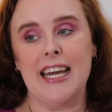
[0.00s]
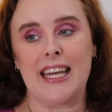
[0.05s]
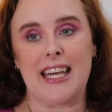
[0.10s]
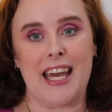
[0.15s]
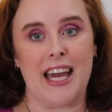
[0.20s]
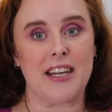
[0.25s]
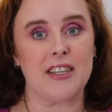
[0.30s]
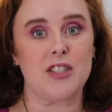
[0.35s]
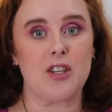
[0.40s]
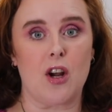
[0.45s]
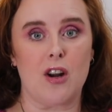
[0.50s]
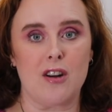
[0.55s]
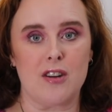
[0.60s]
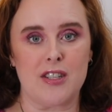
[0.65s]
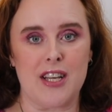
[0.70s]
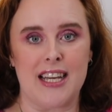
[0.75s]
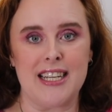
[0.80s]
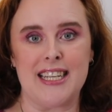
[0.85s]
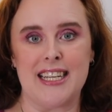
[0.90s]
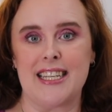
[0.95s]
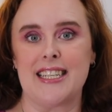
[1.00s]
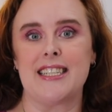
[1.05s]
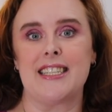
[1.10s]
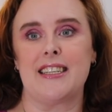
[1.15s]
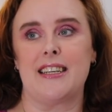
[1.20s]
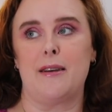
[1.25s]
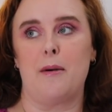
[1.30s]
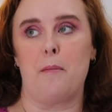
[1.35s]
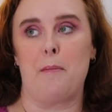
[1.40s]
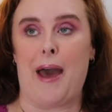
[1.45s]
Kickstarters I
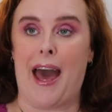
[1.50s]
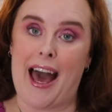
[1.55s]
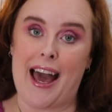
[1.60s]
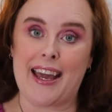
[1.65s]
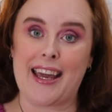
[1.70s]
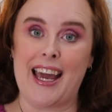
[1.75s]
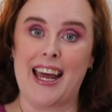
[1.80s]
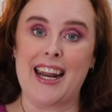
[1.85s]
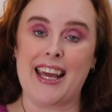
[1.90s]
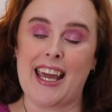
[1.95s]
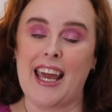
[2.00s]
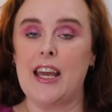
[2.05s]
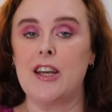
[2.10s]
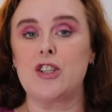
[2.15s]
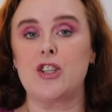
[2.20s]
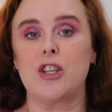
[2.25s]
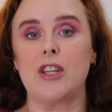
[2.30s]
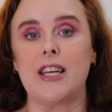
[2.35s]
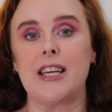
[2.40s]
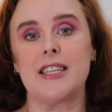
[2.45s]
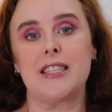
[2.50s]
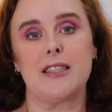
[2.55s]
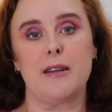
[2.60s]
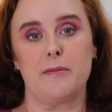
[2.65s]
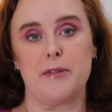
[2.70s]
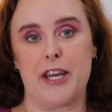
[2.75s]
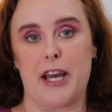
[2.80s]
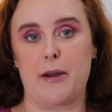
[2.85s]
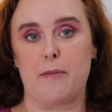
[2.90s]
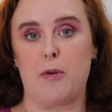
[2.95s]
didn't back, and occasionally
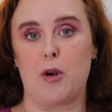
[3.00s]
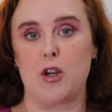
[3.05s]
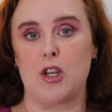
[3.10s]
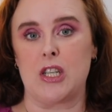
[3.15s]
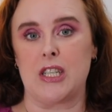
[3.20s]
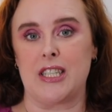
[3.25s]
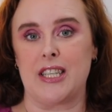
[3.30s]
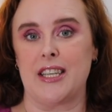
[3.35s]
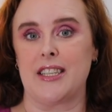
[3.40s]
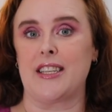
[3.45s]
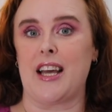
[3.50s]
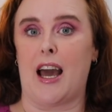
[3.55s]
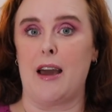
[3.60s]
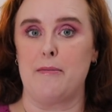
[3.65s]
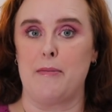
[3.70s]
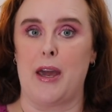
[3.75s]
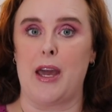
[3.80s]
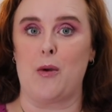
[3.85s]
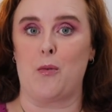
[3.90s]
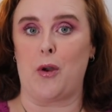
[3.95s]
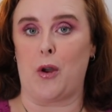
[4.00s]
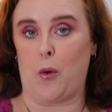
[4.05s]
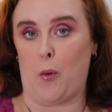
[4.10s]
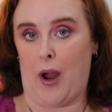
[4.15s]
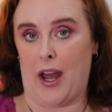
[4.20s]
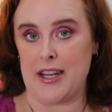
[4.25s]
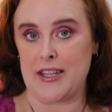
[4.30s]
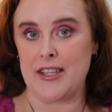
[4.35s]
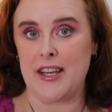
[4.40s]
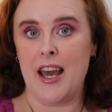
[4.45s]
some deck purchases I may
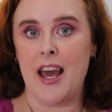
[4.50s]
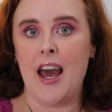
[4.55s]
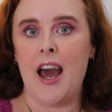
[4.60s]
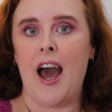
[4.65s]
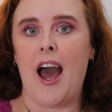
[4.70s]
regret.